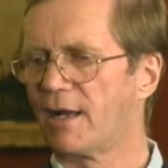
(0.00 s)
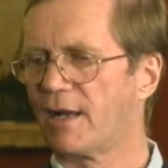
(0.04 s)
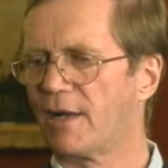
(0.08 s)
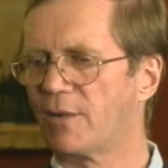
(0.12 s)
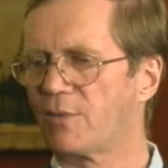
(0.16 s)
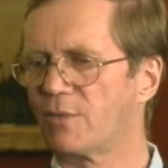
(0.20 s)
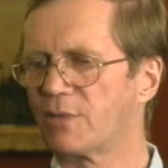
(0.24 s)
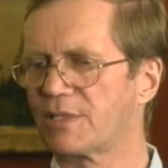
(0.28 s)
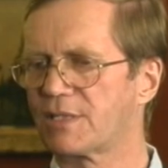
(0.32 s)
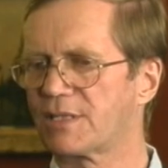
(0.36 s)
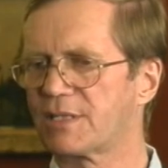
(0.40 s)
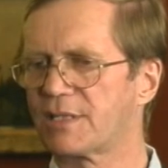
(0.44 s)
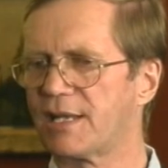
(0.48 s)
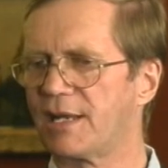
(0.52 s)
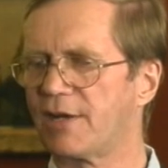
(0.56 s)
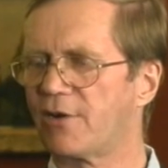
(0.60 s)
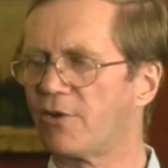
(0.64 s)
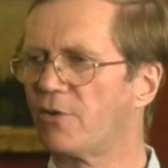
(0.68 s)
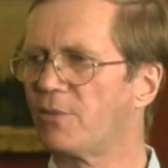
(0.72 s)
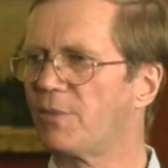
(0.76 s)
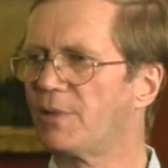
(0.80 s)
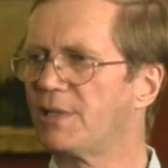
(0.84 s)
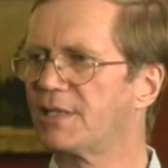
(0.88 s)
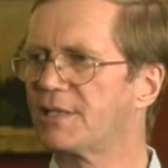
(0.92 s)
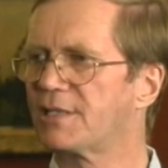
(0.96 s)
"I was
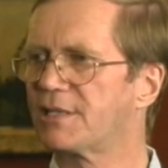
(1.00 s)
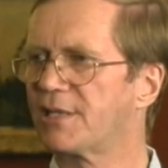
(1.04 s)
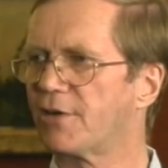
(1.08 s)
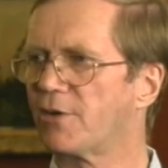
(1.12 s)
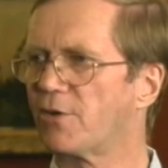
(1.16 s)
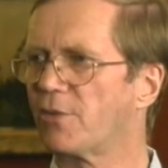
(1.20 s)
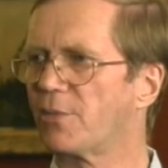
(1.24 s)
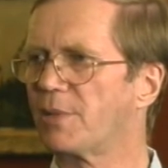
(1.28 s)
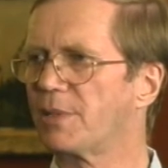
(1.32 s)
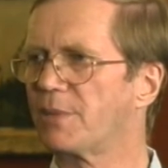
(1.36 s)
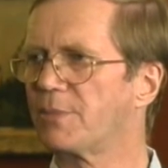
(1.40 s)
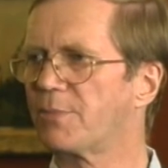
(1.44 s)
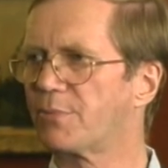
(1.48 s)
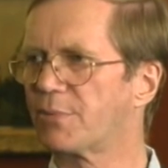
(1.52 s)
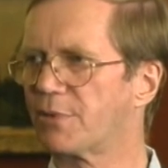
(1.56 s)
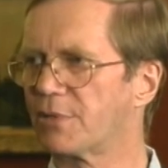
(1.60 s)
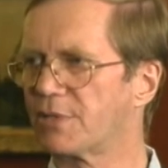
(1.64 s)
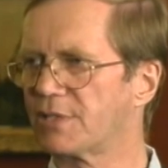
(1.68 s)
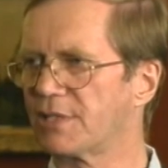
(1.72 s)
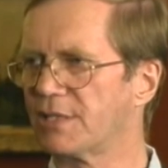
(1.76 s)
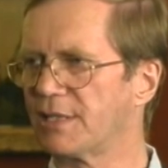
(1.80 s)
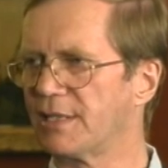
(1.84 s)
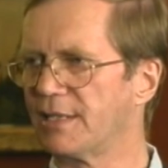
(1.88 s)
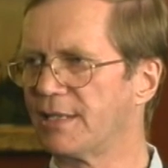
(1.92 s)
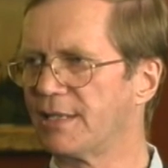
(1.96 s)
terribly, terribly
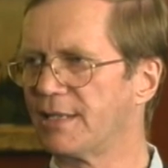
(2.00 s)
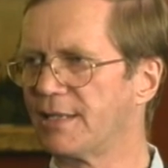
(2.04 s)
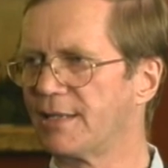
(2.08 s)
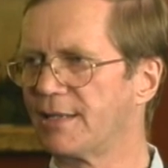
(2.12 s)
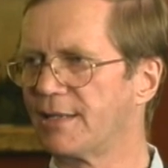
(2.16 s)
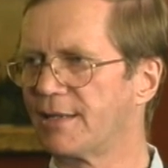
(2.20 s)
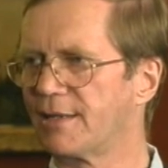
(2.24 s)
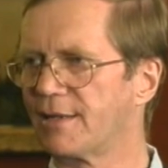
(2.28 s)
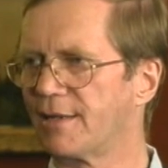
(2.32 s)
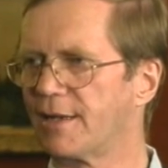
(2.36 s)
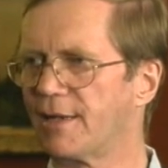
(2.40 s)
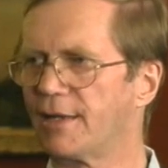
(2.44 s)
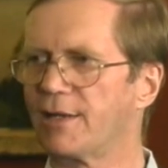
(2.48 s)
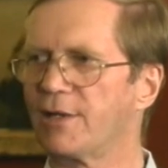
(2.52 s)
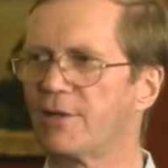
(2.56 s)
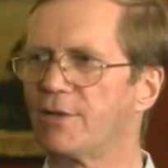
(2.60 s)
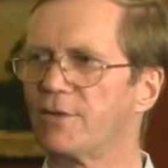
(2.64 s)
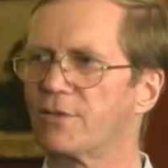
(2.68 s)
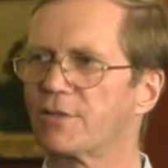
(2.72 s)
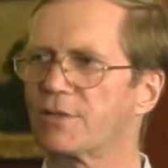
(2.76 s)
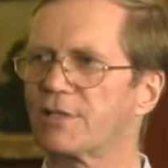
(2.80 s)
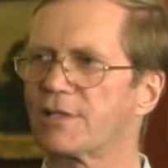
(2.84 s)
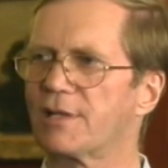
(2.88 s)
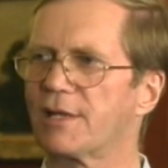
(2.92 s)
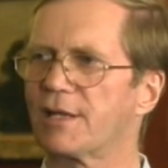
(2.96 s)
pretty. I
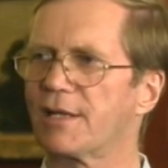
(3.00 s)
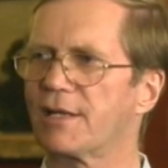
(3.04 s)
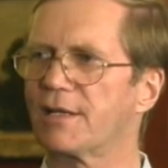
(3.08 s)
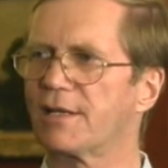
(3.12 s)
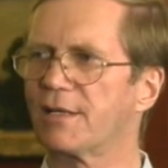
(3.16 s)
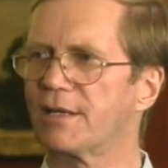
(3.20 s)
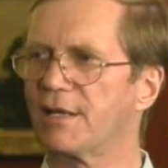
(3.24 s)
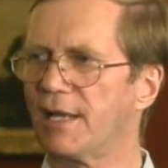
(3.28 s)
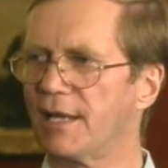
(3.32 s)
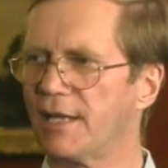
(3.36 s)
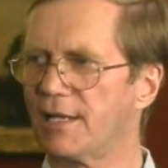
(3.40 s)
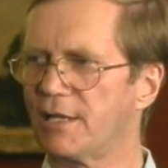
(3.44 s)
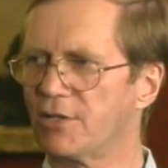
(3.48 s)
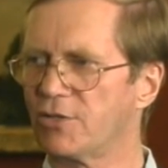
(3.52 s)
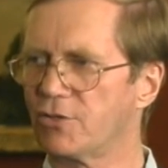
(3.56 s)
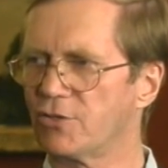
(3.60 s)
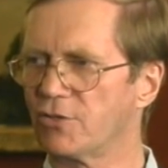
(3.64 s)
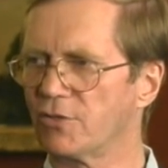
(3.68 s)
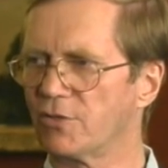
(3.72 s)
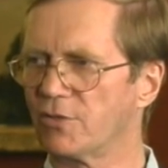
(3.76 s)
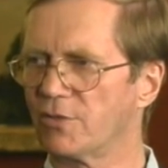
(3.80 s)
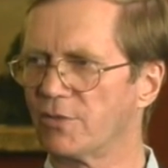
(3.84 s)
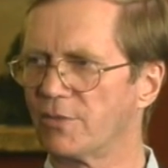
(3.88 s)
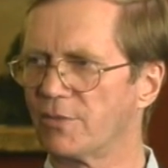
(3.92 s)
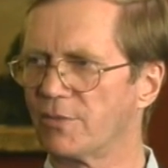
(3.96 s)
looked like an
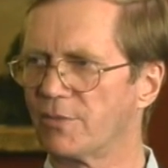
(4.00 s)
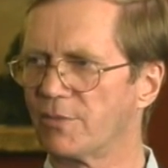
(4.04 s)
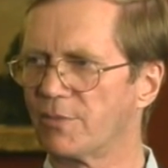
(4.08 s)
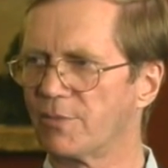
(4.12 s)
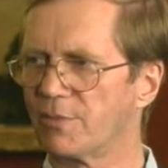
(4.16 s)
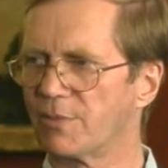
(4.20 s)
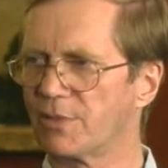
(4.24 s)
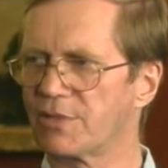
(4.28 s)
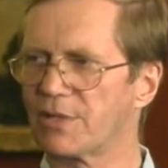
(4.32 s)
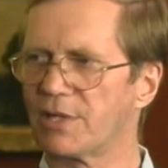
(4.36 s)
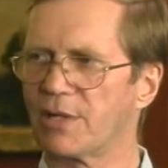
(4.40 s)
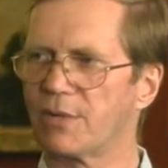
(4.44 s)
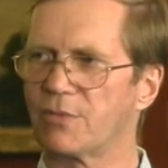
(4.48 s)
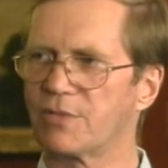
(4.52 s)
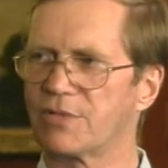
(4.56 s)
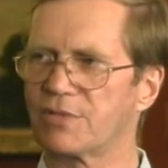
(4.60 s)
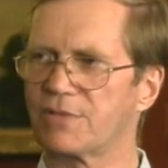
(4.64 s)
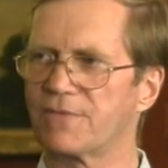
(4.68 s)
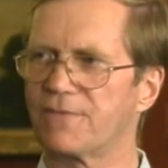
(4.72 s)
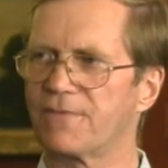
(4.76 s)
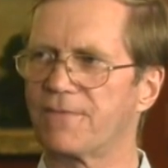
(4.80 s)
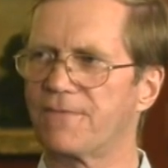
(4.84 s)
angel, but I was a